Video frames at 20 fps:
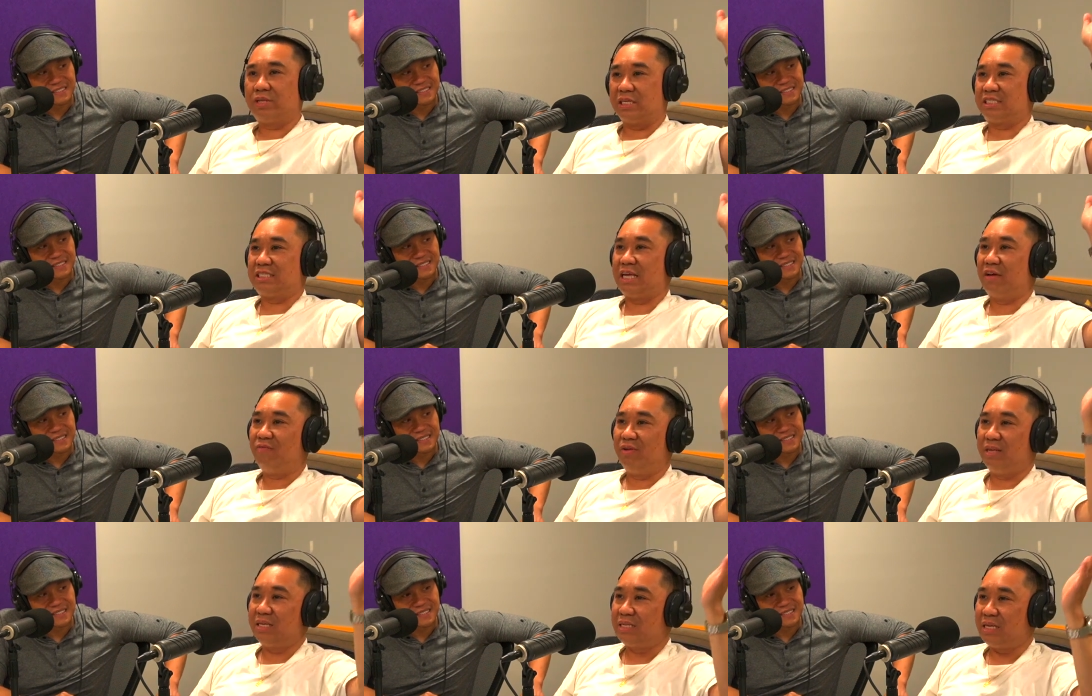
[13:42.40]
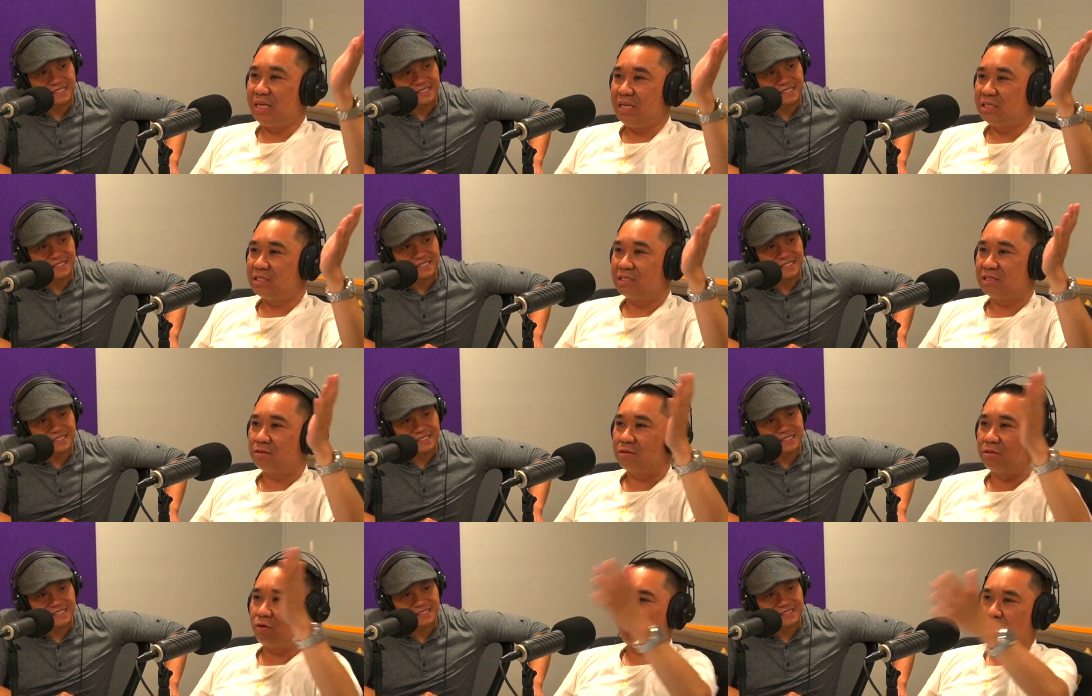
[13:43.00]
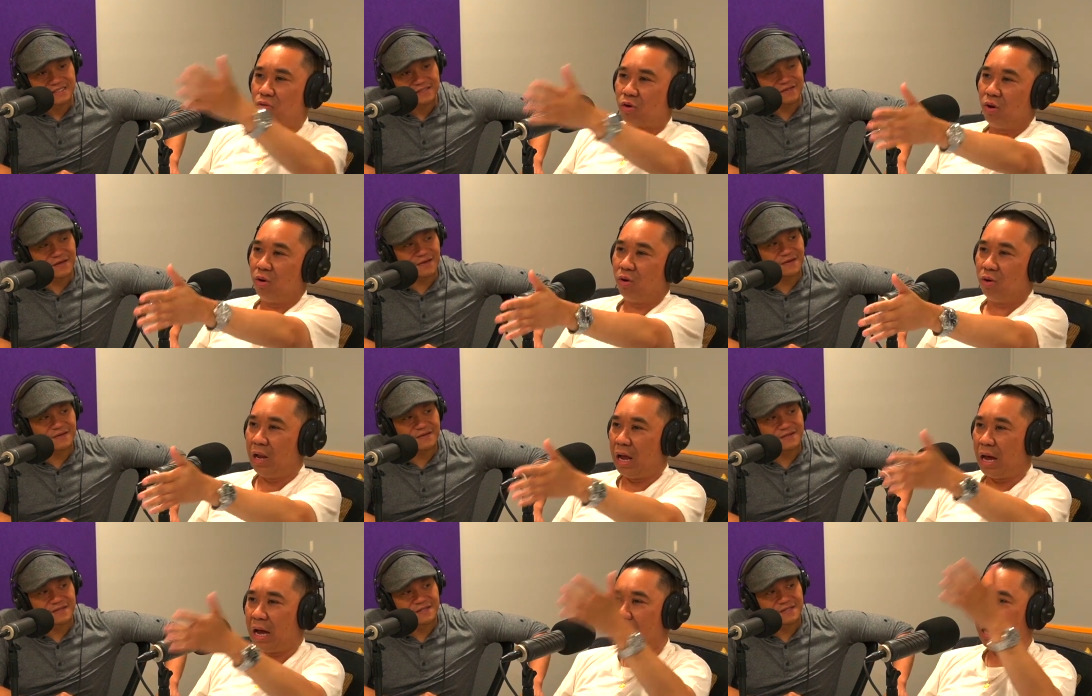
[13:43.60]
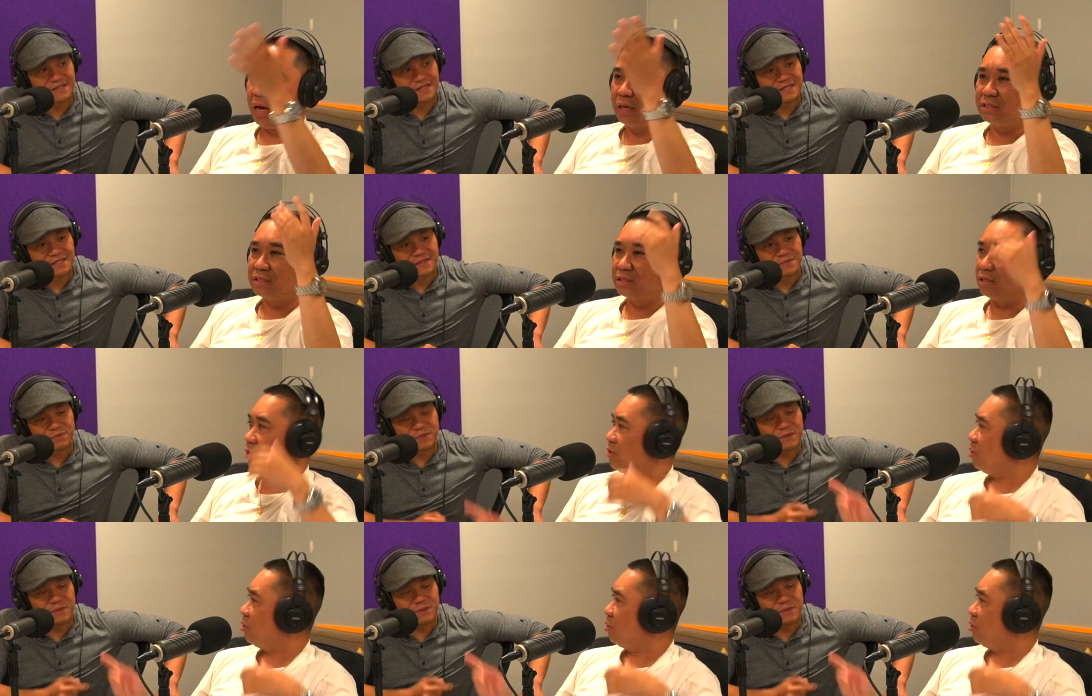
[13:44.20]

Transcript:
Speaker 1: the 70s hmm. corollas yeah.